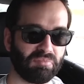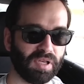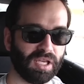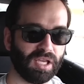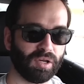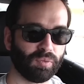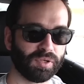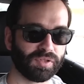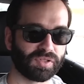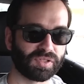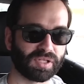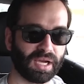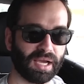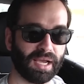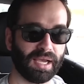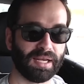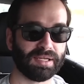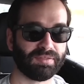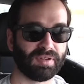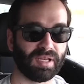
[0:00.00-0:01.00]
it was
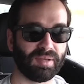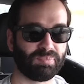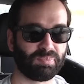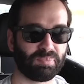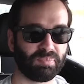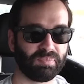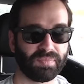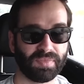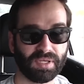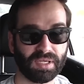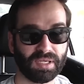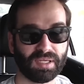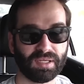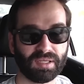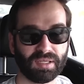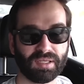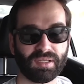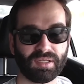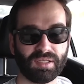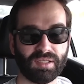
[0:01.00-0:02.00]
kind of a
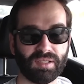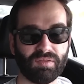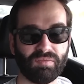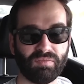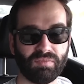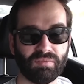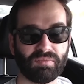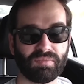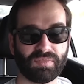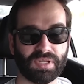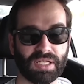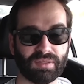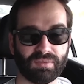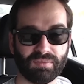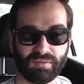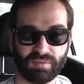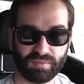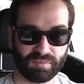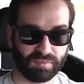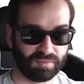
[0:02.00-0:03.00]
that
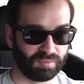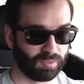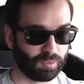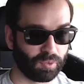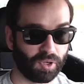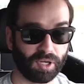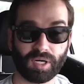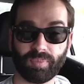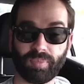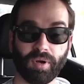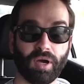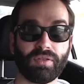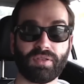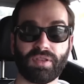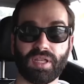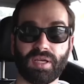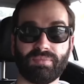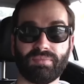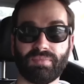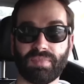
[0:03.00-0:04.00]
one or both of
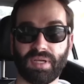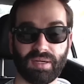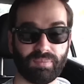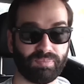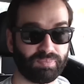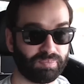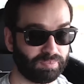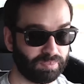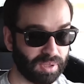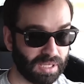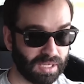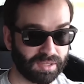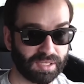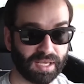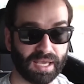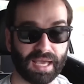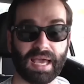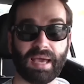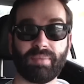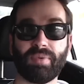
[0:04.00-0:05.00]
them had been in
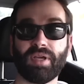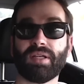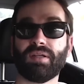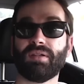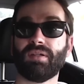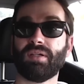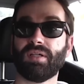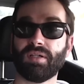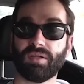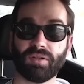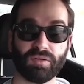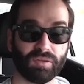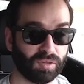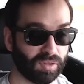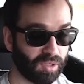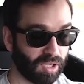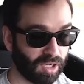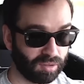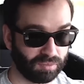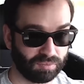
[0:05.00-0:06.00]
the habit
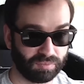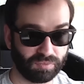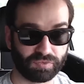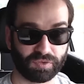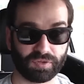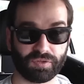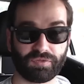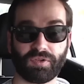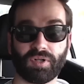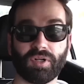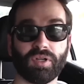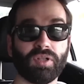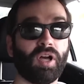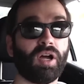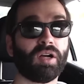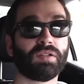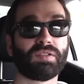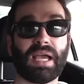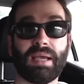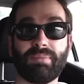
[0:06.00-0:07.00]
uh, for, for a
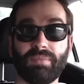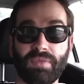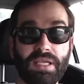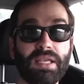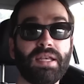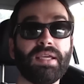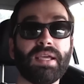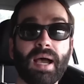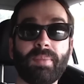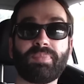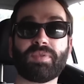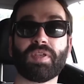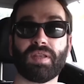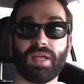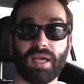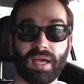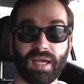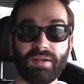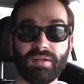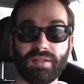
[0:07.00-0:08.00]
long time leading up to
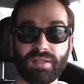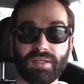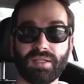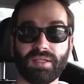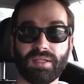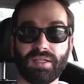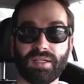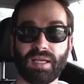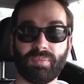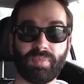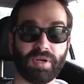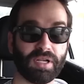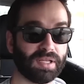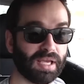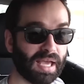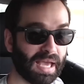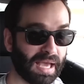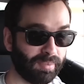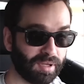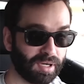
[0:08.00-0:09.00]
that had been in the
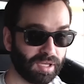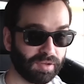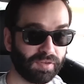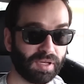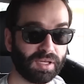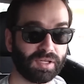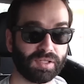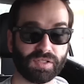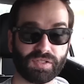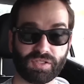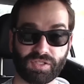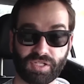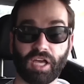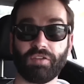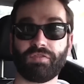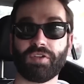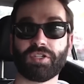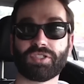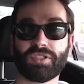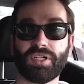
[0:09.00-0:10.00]
habit of
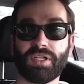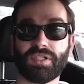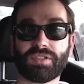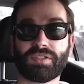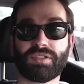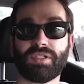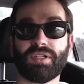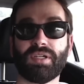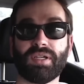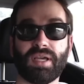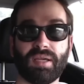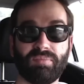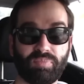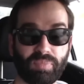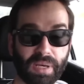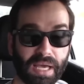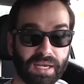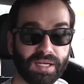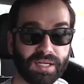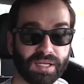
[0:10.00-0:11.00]
selfishness and
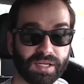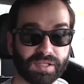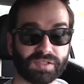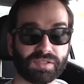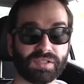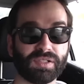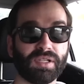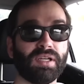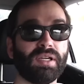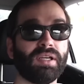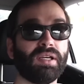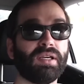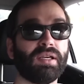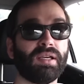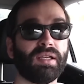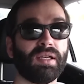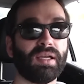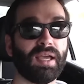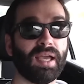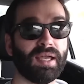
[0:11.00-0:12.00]
pettiness
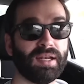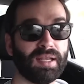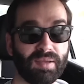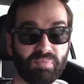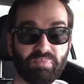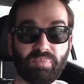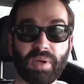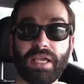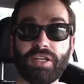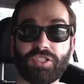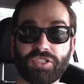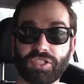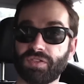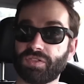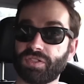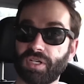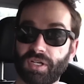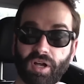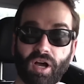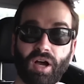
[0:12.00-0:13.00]
and
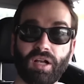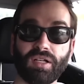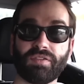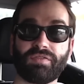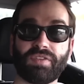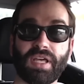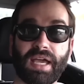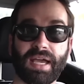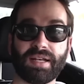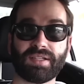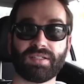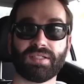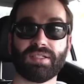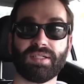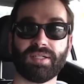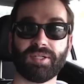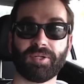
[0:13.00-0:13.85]
impatience and all of that